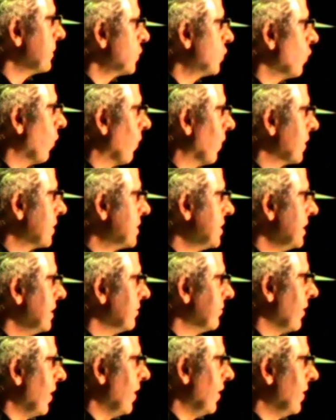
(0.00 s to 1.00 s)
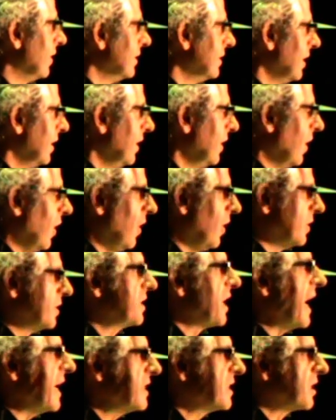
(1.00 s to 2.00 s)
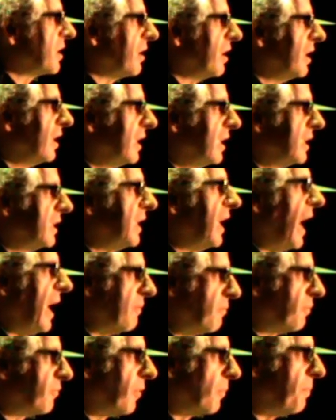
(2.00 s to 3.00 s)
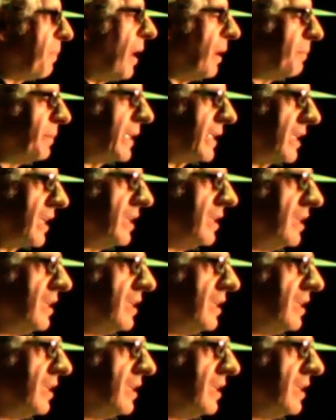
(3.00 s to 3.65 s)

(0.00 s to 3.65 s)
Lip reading: majority of our data came from public